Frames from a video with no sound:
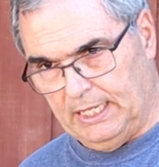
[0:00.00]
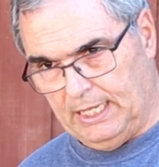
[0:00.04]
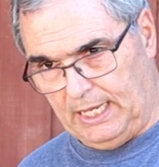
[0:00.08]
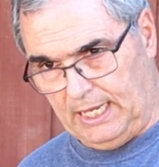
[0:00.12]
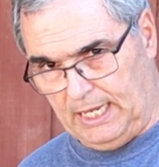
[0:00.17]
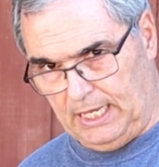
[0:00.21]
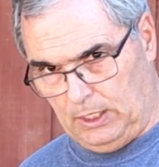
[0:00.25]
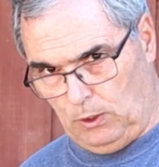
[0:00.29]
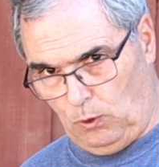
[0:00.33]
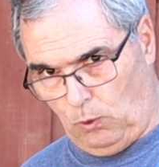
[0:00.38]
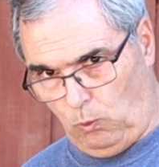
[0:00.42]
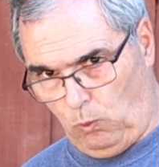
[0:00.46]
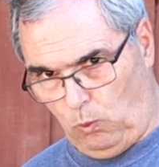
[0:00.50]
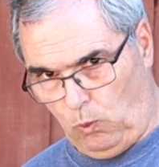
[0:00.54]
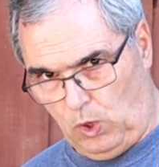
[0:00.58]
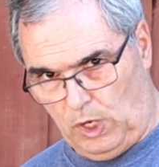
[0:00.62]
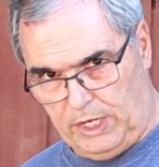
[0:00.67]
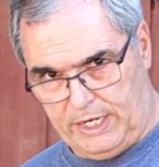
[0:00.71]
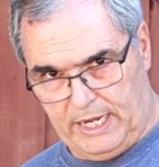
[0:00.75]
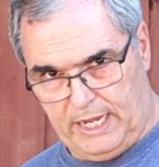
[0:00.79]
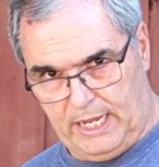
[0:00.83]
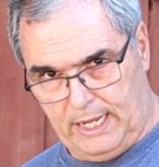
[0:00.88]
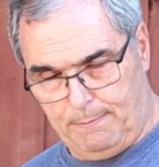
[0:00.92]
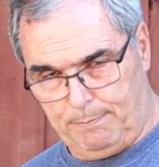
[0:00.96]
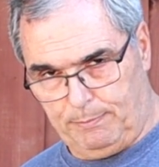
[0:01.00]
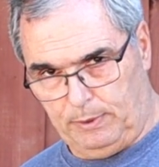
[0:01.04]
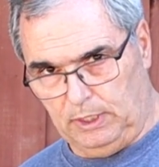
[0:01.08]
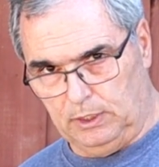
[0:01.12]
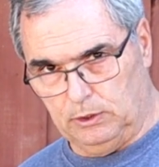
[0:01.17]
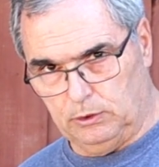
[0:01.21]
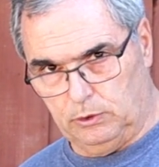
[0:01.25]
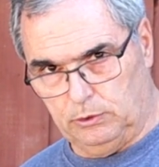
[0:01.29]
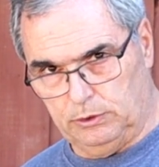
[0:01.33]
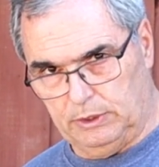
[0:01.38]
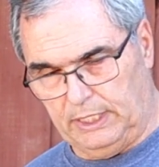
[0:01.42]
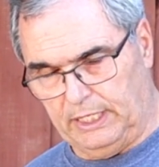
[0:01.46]
at 1 amp
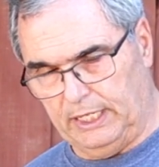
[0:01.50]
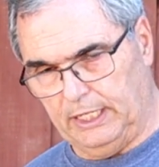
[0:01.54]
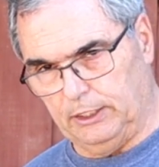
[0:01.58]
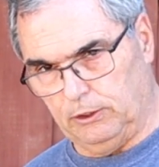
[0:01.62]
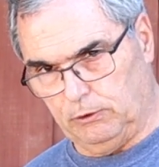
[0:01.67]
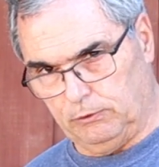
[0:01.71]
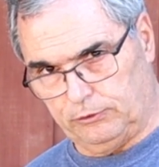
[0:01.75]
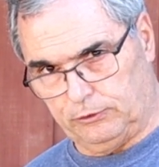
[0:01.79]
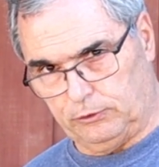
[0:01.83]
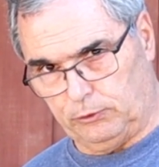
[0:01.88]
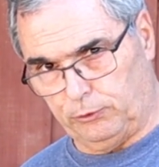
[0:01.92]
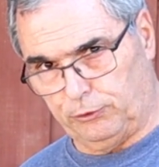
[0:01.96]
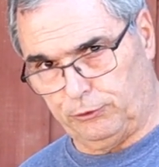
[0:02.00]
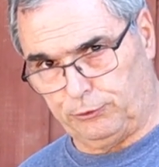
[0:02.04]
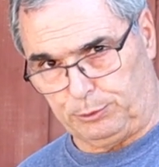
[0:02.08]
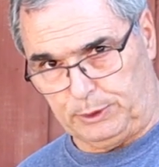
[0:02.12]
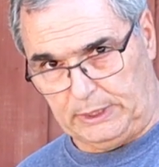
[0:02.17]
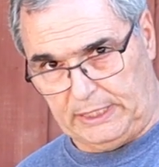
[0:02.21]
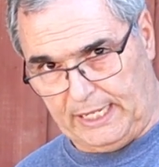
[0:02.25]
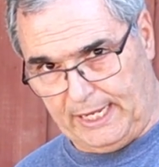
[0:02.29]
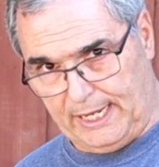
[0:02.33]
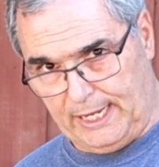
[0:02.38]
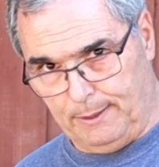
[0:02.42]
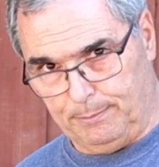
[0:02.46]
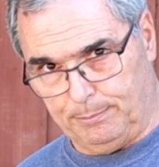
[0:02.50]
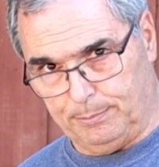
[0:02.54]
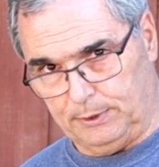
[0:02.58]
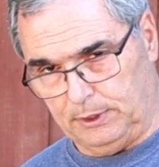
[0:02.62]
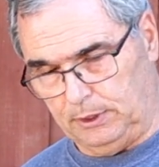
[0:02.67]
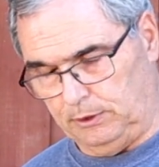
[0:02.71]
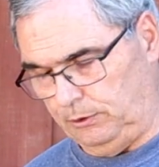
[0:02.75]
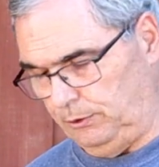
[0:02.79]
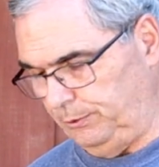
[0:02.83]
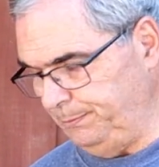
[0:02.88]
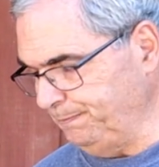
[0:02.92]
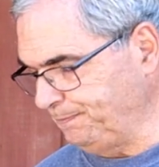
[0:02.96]
load and also 3 amp
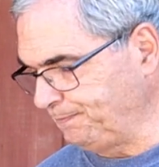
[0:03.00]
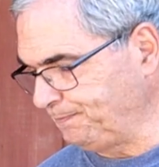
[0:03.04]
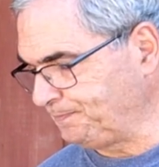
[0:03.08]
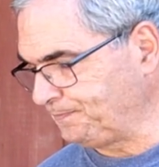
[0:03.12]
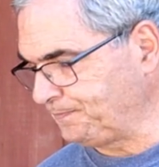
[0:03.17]
load.